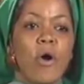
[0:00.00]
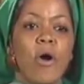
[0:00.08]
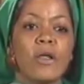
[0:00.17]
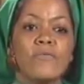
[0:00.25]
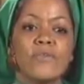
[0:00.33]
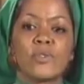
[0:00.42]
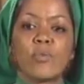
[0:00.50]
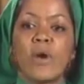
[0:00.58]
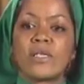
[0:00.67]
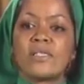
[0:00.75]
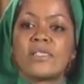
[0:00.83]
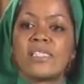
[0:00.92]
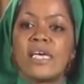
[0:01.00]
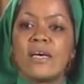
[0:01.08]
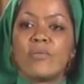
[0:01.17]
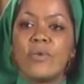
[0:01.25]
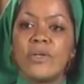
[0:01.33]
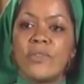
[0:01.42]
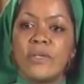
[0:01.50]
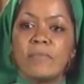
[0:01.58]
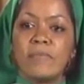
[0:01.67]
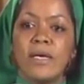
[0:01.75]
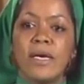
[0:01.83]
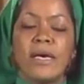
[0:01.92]
all of us want to stand with
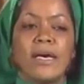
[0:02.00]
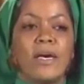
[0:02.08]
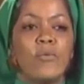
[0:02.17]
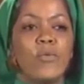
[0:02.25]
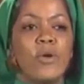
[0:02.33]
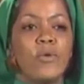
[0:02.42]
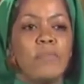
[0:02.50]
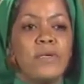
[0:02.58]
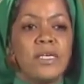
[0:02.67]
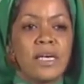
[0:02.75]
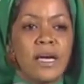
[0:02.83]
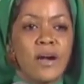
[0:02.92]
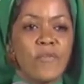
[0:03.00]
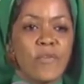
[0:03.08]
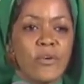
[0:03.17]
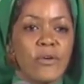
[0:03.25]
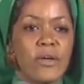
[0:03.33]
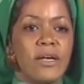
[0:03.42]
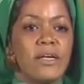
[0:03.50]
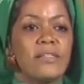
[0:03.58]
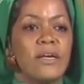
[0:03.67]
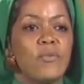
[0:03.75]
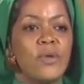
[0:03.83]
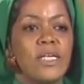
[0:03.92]
him, and we will be careful
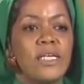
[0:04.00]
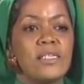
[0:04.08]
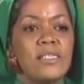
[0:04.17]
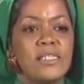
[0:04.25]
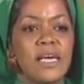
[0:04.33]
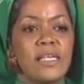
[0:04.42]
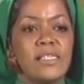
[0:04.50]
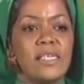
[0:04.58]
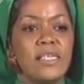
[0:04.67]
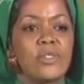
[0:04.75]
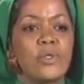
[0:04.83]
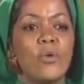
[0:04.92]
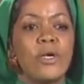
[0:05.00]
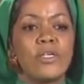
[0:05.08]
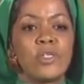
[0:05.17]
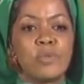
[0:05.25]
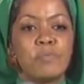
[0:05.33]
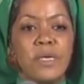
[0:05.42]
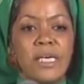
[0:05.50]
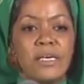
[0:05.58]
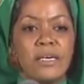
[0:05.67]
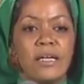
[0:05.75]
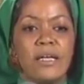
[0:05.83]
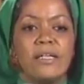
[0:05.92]
that when he states he is going to
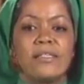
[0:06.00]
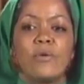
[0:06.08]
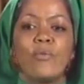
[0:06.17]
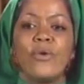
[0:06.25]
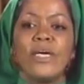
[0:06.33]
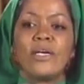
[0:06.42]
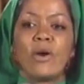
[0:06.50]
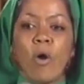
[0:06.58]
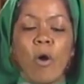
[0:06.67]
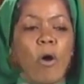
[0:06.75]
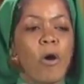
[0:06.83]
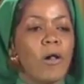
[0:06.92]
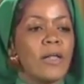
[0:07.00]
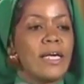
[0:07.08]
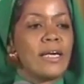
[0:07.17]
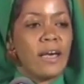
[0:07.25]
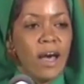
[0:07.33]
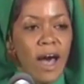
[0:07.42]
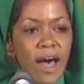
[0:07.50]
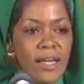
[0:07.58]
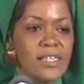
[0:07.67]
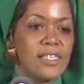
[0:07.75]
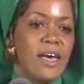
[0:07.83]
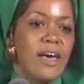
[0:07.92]
speak, that we call and
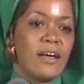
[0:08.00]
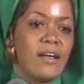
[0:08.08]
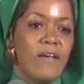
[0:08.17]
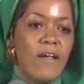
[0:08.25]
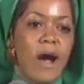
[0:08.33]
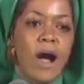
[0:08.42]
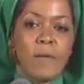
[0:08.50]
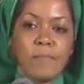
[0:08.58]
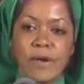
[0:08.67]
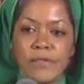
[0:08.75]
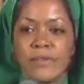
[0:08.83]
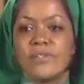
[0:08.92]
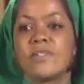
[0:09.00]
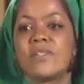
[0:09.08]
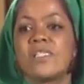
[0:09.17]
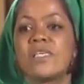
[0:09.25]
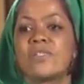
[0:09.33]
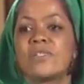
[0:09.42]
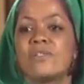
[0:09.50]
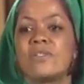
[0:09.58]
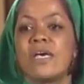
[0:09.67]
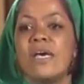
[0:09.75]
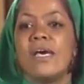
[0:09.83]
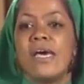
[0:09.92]
contact our brothers and
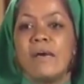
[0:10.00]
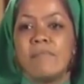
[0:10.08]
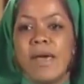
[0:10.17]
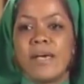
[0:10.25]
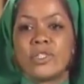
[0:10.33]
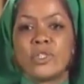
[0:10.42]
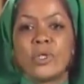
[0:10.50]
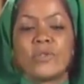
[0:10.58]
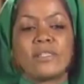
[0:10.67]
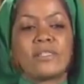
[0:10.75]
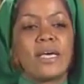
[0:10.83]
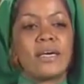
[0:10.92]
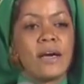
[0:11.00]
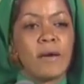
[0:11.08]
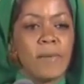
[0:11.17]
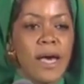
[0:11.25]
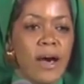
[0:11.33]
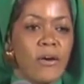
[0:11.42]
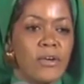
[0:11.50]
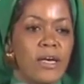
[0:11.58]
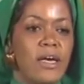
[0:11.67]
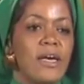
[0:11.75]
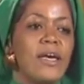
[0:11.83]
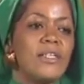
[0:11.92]
sisters and make sure that they come out
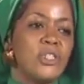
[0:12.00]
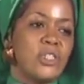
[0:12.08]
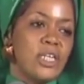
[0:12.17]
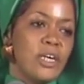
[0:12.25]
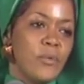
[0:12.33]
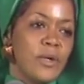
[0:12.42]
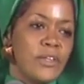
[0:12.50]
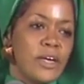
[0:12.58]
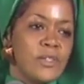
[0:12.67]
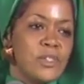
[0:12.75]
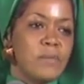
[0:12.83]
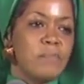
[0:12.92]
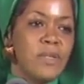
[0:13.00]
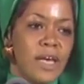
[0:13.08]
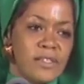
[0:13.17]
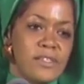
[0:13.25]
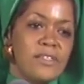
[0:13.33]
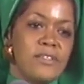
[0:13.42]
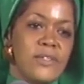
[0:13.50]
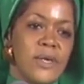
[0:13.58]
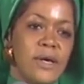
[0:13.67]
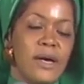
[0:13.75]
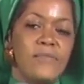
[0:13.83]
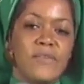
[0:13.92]
and share with us the blessings
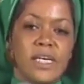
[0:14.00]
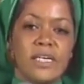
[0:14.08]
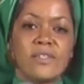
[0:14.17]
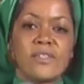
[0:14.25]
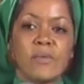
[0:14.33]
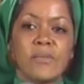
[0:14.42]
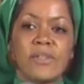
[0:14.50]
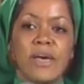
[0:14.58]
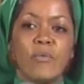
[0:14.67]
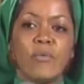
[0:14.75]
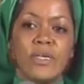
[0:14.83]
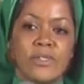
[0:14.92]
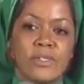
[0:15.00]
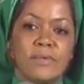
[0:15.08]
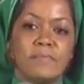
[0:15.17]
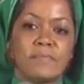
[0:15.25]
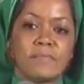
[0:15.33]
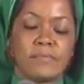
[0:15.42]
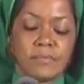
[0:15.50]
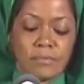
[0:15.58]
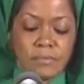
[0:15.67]
of getting some of that wisdom.